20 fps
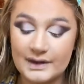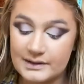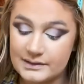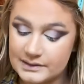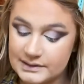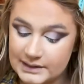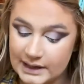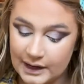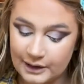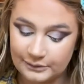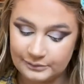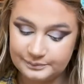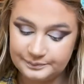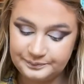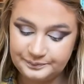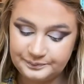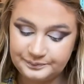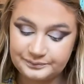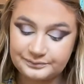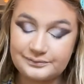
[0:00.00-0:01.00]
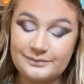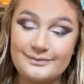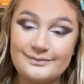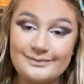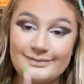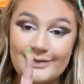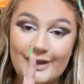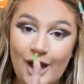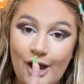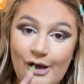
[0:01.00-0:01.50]
So
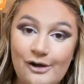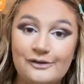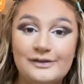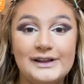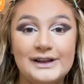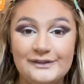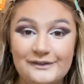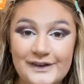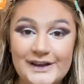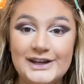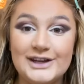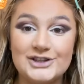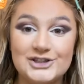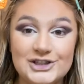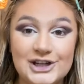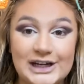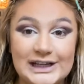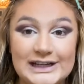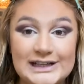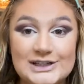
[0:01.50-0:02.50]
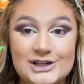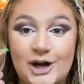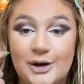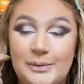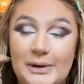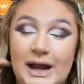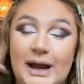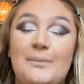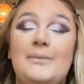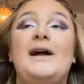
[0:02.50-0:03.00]
hopefully a fitness journey is
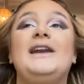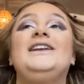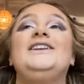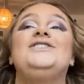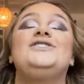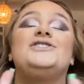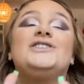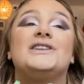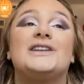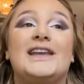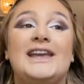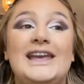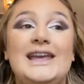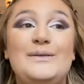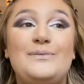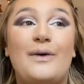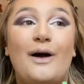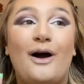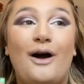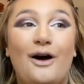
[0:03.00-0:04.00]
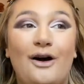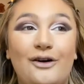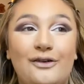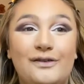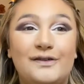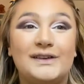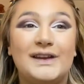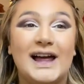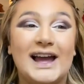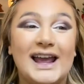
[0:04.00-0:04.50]
coming. I managed to keep
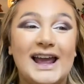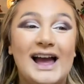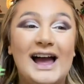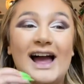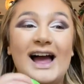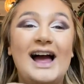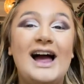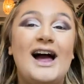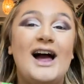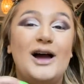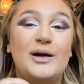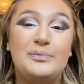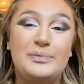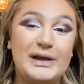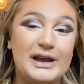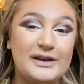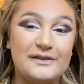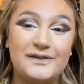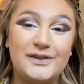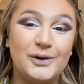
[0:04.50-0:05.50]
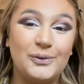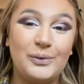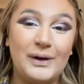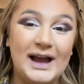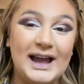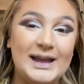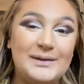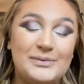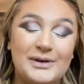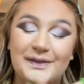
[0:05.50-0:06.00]
off like a bit of the
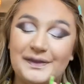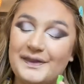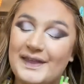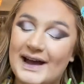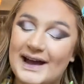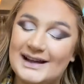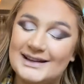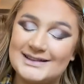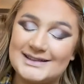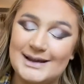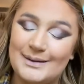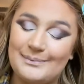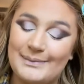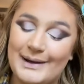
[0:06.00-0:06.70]
weight, but that 10